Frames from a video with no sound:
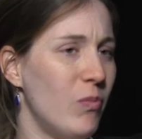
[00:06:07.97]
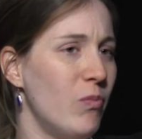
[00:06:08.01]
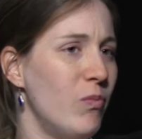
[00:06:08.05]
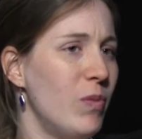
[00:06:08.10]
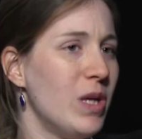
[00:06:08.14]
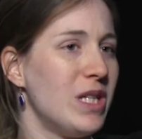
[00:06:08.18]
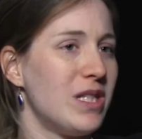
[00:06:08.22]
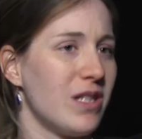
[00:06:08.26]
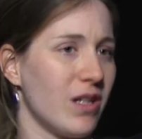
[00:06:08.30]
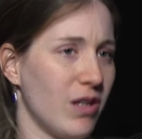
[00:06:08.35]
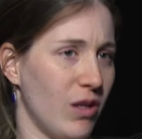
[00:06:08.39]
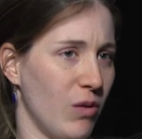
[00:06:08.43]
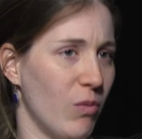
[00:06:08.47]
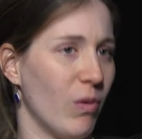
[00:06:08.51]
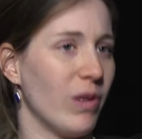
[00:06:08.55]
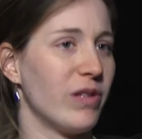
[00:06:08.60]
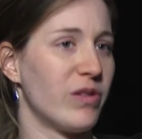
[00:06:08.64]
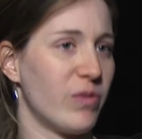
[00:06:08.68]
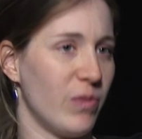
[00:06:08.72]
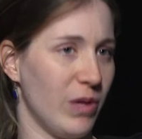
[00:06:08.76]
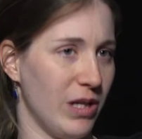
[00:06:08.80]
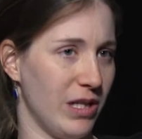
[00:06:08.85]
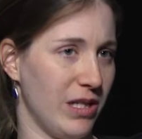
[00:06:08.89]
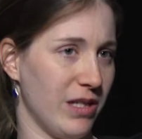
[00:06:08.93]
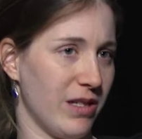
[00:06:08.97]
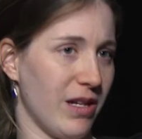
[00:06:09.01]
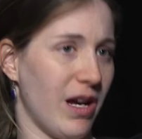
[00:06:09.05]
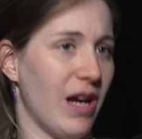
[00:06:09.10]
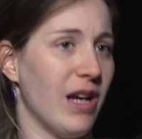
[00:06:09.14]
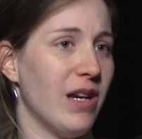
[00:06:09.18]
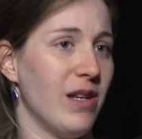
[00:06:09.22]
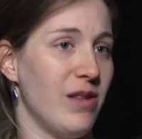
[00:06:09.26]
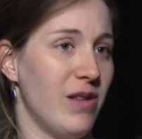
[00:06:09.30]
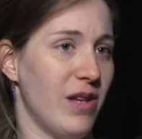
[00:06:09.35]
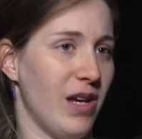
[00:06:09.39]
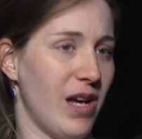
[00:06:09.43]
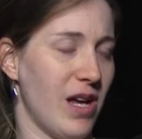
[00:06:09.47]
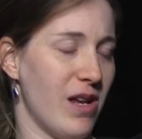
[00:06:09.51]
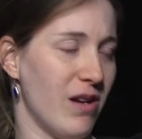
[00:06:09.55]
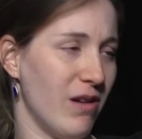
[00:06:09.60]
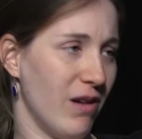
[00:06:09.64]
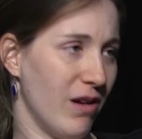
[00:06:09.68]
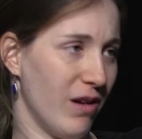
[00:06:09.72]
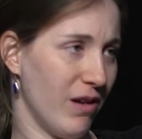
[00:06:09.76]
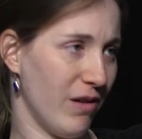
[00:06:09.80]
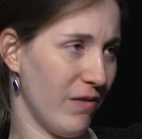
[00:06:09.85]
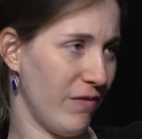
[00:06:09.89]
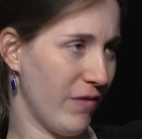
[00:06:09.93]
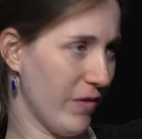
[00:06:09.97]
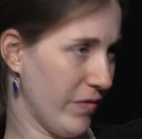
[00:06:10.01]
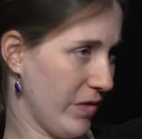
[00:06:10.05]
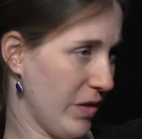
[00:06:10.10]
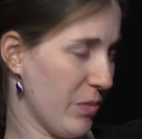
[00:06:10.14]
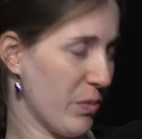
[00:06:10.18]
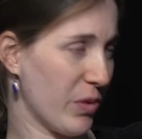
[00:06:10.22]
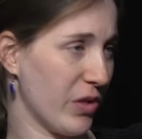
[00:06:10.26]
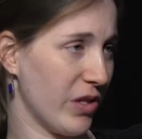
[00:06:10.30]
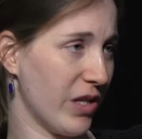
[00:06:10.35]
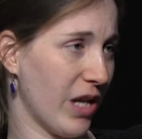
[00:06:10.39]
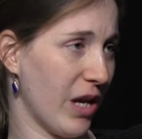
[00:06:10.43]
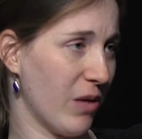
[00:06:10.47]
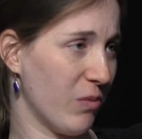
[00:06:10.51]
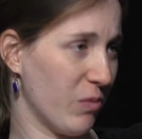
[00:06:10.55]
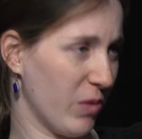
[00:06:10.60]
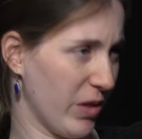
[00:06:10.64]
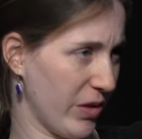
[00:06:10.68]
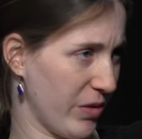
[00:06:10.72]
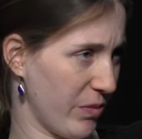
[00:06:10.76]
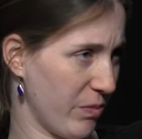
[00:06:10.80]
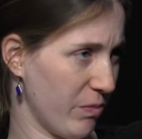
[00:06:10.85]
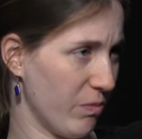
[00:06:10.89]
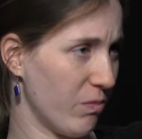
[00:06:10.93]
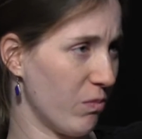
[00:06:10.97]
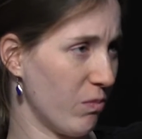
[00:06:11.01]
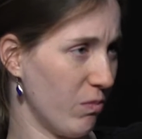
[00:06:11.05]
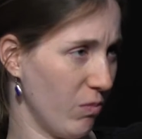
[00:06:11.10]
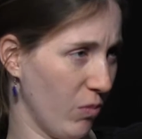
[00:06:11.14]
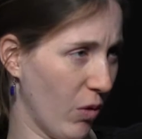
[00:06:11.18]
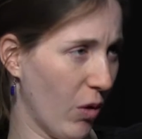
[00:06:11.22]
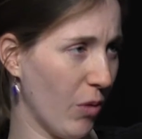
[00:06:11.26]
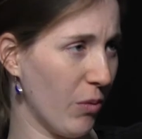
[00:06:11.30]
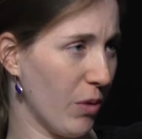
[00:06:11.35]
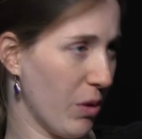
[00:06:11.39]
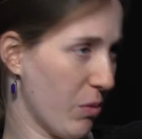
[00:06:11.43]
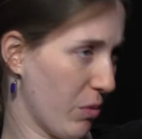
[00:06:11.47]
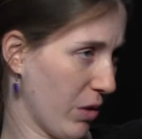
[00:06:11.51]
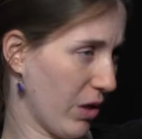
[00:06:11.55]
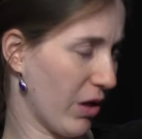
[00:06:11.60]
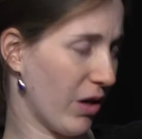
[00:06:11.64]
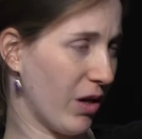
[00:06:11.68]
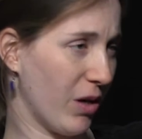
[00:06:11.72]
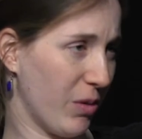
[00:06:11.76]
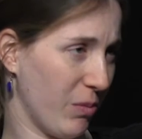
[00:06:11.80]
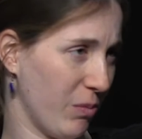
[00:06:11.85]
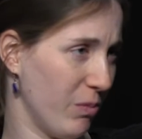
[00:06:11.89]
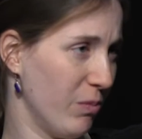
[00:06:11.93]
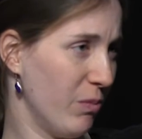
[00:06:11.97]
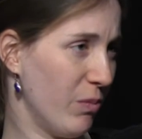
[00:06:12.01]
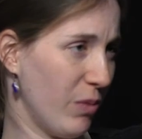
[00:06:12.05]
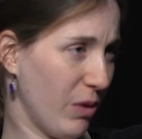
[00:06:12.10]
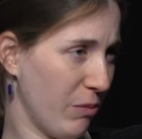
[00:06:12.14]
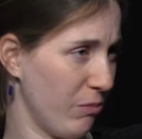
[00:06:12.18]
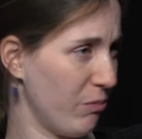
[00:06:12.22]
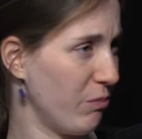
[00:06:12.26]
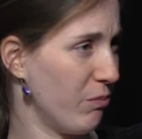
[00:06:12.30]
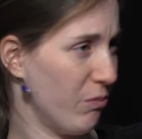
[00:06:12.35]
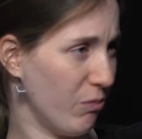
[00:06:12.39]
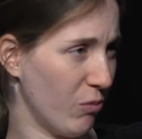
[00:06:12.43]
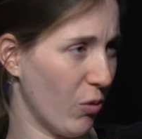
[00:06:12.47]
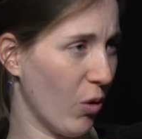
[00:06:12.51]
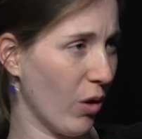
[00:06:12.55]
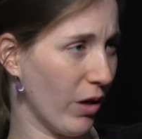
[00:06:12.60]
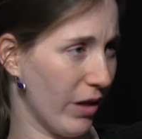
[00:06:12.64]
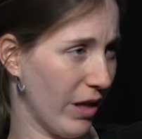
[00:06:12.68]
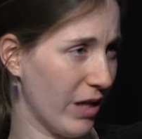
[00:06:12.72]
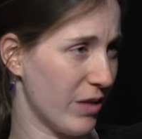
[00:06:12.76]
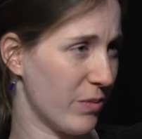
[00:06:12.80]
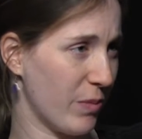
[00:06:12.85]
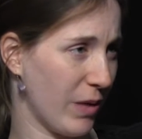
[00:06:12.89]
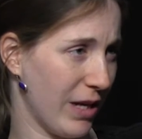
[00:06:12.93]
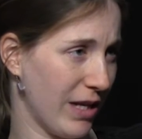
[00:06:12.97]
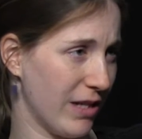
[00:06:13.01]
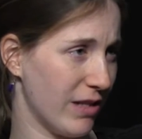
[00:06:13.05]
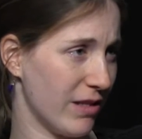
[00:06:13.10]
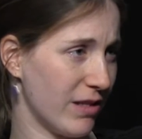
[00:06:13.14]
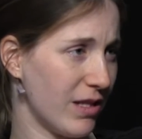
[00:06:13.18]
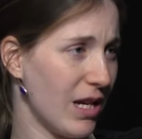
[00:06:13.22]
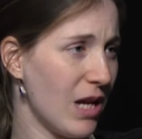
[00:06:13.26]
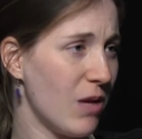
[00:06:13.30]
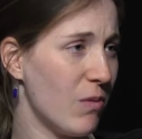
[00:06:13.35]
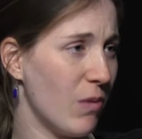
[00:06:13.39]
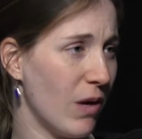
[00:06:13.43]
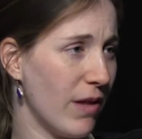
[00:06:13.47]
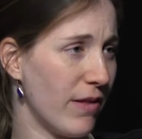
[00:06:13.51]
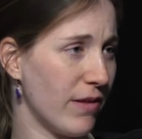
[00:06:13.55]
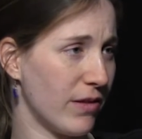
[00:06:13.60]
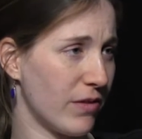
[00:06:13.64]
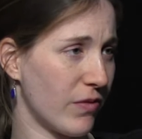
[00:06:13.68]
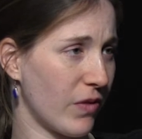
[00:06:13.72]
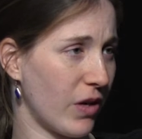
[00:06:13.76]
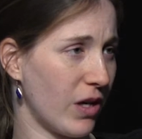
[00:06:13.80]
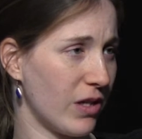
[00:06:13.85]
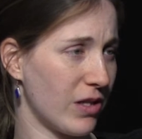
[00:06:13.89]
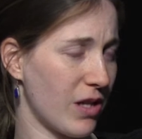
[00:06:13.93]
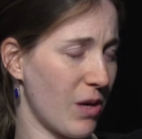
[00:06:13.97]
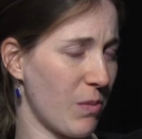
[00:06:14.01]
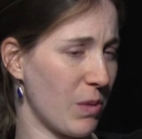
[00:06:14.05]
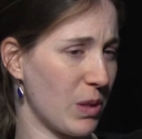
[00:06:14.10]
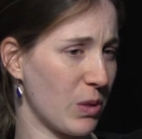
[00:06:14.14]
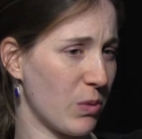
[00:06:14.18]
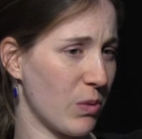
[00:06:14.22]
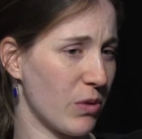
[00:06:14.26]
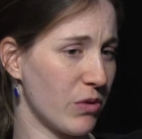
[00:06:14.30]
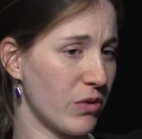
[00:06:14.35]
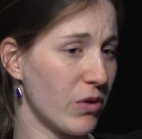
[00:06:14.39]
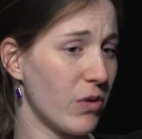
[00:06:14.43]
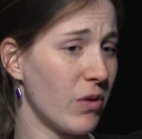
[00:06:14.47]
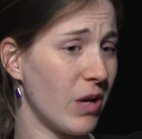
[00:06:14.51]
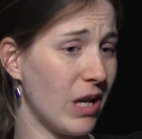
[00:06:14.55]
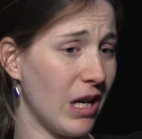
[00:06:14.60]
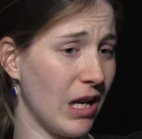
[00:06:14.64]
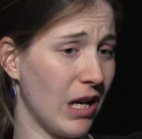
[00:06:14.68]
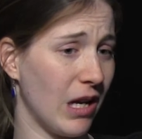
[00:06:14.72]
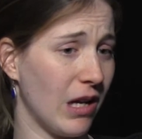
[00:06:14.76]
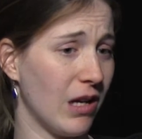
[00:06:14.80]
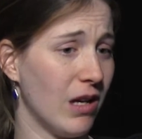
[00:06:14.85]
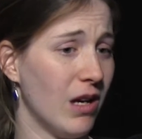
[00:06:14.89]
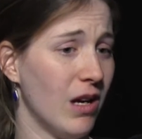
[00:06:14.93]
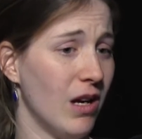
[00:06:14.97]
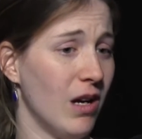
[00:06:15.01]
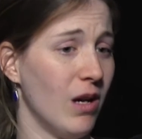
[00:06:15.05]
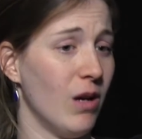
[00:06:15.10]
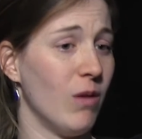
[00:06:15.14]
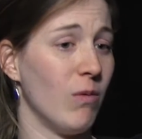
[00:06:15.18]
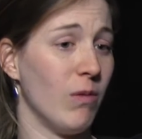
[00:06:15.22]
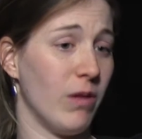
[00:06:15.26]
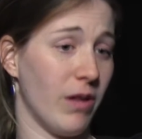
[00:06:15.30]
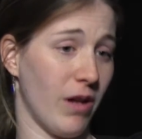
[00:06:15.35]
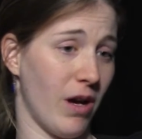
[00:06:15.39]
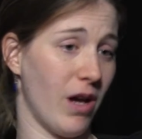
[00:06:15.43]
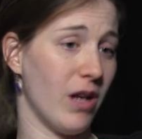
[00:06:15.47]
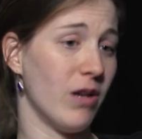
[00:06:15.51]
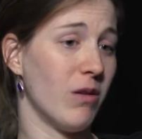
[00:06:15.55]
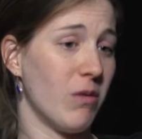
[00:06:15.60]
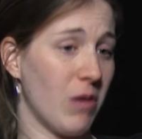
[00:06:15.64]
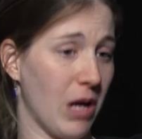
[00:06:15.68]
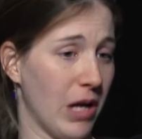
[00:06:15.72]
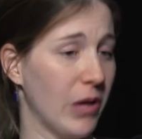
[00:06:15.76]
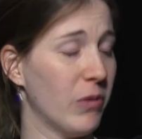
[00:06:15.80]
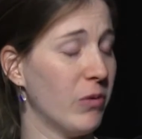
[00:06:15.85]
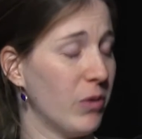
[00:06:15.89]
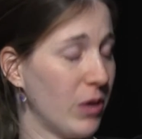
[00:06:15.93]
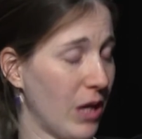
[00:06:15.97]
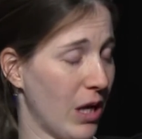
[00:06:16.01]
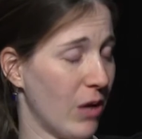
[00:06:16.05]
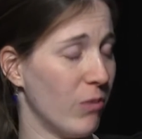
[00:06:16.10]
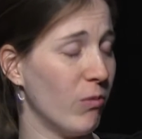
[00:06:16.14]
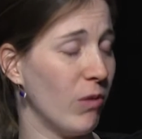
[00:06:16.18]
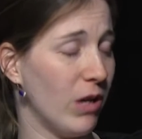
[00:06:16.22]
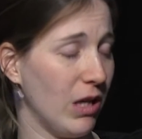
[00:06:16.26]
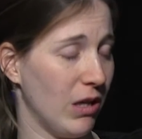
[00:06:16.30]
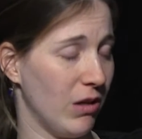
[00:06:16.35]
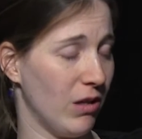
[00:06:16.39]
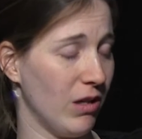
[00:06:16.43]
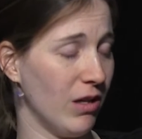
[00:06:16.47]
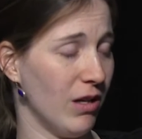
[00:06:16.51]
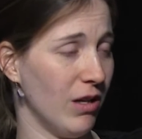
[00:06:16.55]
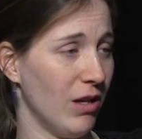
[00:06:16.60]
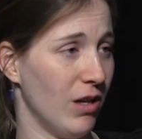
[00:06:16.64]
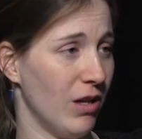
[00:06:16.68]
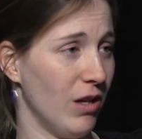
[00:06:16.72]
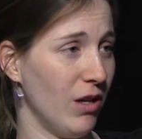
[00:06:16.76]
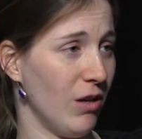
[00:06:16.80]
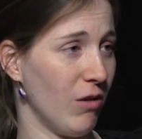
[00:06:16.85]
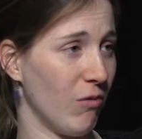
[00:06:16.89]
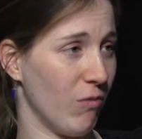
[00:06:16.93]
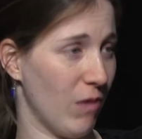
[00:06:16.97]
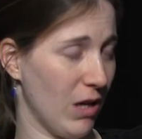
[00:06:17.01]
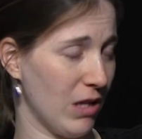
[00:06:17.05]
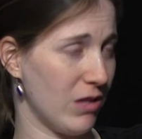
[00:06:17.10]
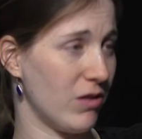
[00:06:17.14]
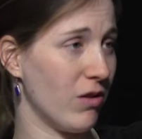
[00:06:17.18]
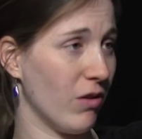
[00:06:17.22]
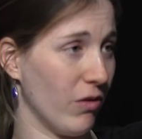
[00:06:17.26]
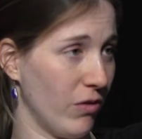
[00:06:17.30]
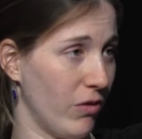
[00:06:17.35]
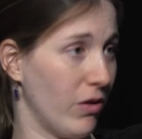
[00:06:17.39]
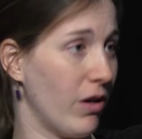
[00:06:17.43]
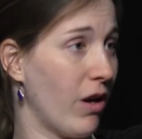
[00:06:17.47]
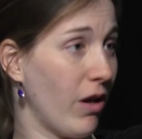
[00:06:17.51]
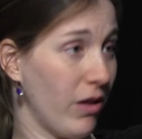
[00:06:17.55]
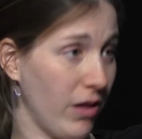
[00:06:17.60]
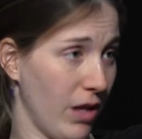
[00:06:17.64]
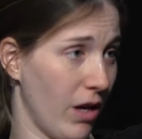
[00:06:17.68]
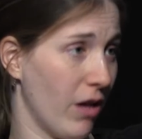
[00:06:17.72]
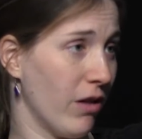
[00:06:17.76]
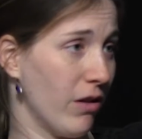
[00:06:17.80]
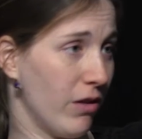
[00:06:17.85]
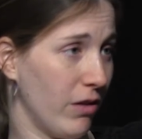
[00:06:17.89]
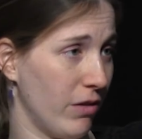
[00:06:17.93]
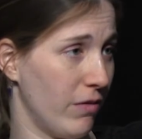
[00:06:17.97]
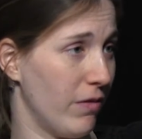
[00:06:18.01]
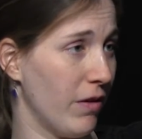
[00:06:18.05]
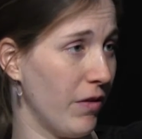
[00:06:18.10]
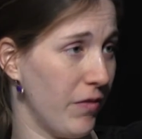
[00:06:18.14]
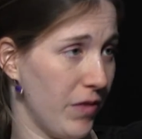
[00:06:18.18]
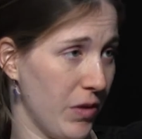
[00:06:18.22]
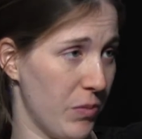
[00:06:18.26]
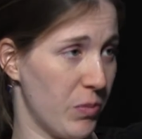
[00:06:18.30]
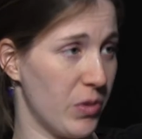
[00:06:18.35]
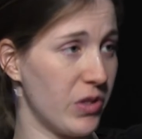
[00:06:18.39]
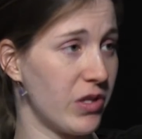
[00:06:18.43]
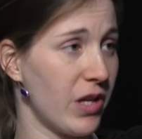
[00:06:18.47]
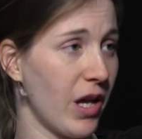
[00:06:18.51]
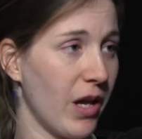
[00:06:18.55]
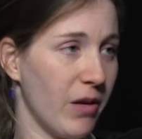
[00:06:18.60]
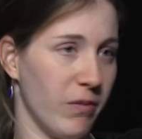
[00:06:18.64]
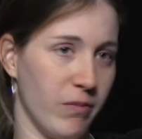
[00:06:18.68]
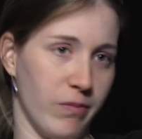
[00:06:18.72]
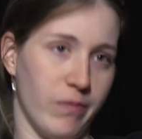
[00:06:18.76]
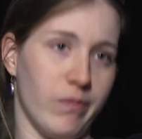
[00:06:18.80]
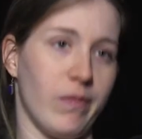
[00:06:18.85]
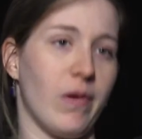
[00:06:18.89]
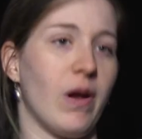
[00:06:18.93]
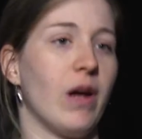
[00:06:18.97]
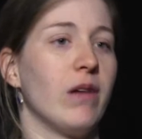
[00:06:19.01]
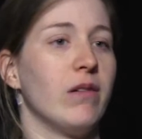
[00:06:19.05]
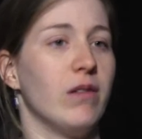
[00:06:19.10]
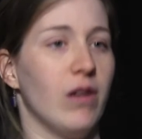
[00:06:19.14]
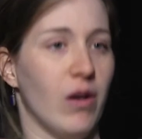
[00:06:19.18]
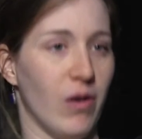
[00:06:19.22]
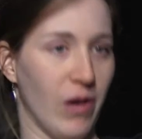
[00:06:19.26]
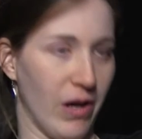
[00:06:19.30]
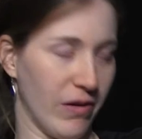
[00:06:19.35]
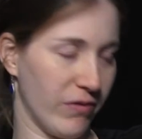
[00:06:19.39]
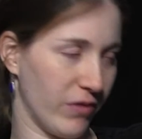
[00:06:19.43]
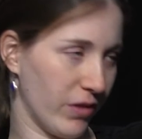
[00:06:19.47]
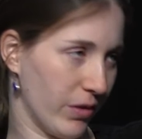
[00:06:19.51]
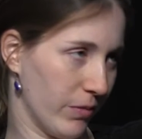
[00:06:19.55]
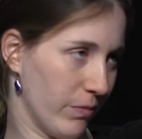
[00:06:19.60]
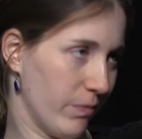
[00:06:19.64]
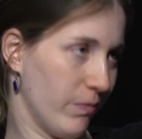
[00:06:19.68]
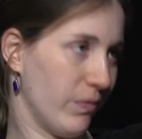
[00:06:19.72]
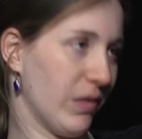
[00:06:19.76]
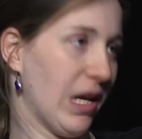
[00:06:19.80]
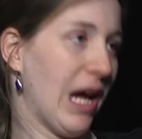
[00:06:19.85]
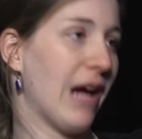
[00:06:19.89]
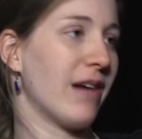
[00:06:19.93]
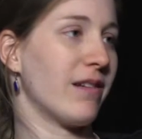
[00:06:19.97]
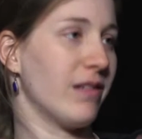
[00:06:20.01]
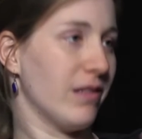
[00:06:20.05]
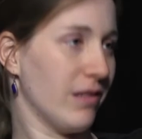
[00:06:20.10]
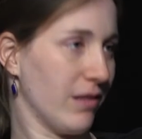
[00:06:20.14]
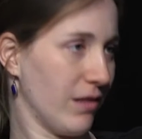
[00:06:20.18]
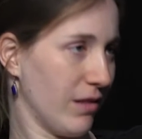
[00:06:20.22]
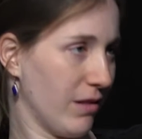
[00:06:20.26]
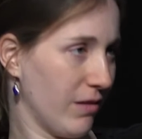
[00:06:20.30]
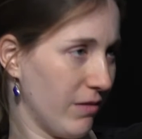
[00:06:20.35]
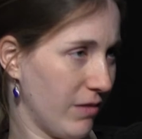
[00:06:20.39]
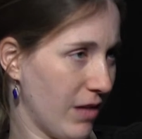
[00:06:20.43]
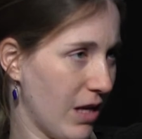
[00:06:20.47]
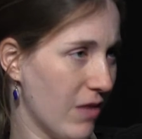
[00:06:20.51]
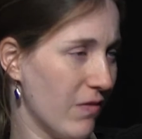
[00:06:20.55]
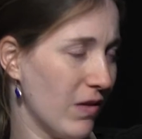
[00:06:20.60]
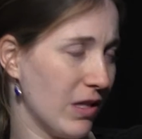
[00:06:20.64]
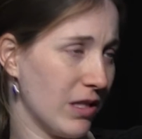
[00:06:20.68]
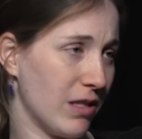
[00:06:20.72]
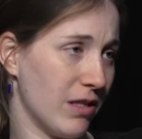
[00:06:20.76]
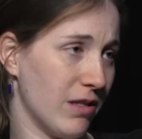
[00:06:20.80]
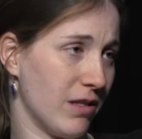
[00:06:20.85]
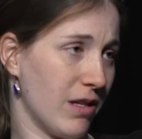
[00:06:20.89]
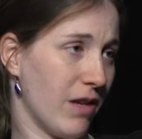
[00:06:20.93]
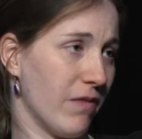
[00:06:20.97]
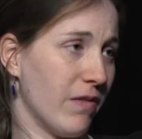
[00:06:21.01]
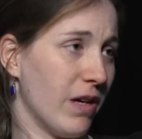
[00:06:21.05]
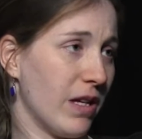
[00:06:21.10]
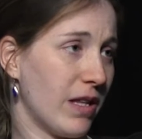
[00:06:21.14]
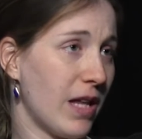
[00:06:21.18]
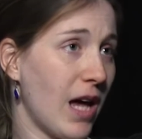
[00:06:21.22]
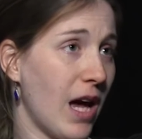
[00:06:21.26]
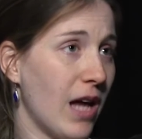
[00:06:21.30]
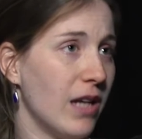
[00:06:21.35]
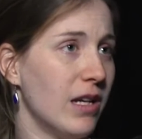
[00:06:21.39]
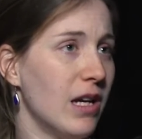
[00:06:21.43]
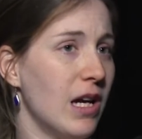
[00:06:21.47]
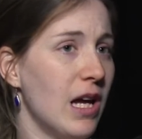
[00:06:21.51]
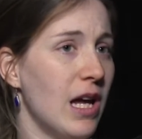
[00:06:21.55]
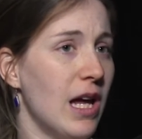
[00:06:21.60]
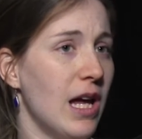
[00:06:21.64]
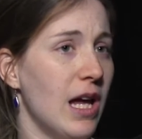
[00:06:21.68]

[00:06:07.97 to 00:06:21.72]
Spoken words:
basically, once we had decided that 50% was what we were going to more or less plan to stay with as far as how much we were donating, we thought, okay, well, can we raise children on the other 50%, you know, after taxes and savings and stuff like that?